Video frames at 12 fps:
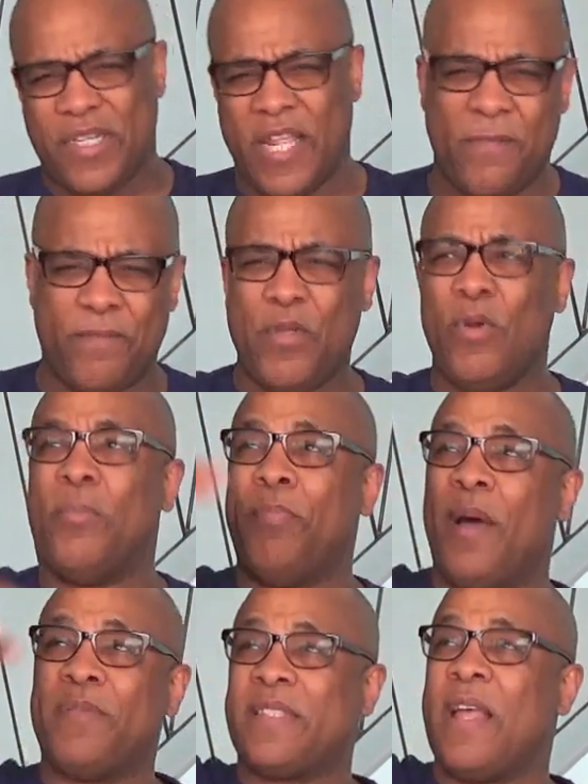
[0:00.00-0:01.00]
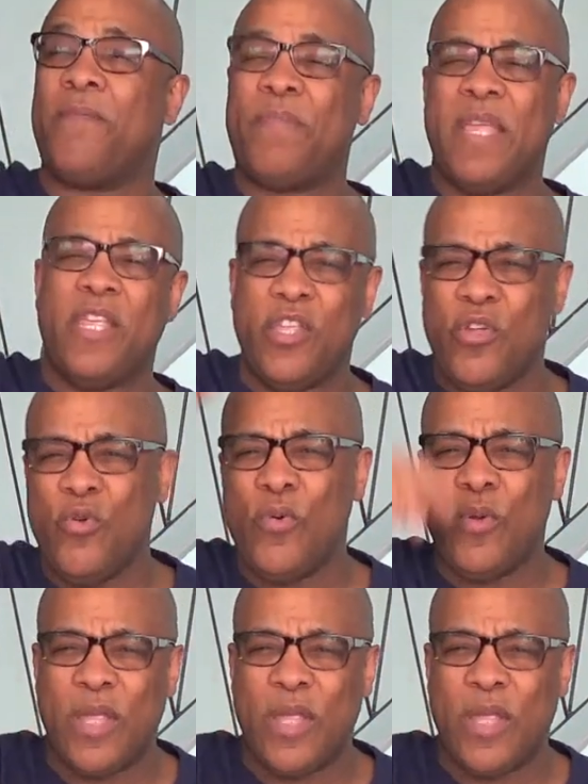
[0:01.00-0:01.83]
tempt you above something you